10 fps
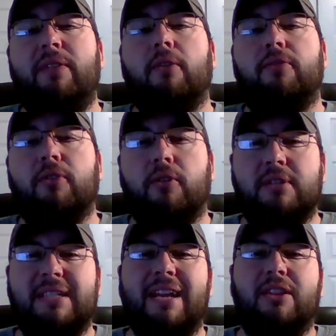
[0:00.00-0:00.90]
our
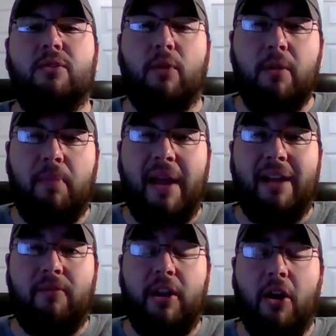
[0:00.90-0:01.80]
Thursday
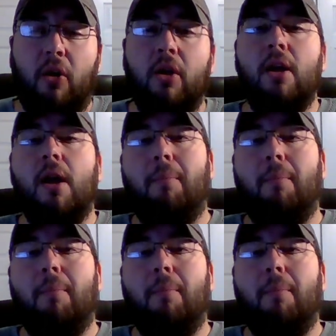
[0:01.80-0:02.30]
three-pack video,